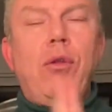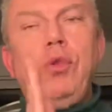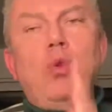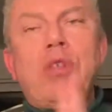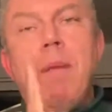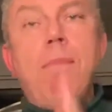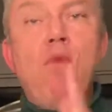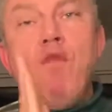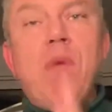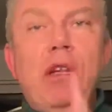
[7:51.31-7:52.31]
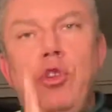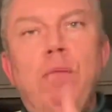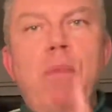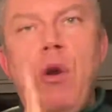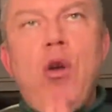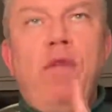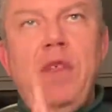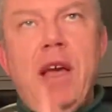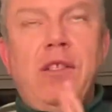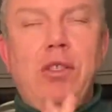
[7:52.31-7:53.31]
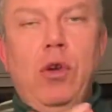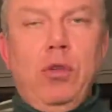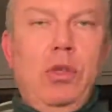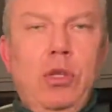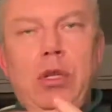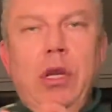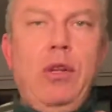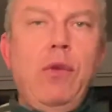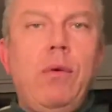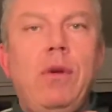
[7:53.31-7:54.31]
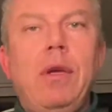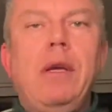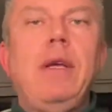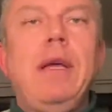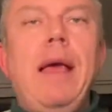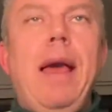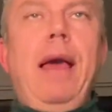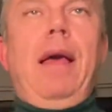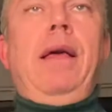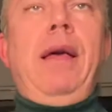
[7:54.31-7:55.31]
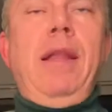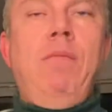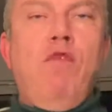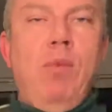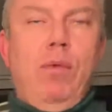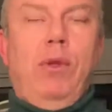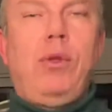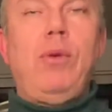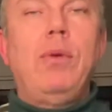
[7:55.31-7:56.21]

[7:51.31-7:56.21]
Do some movement to burn off the excess oxygen in you. Any movement will do.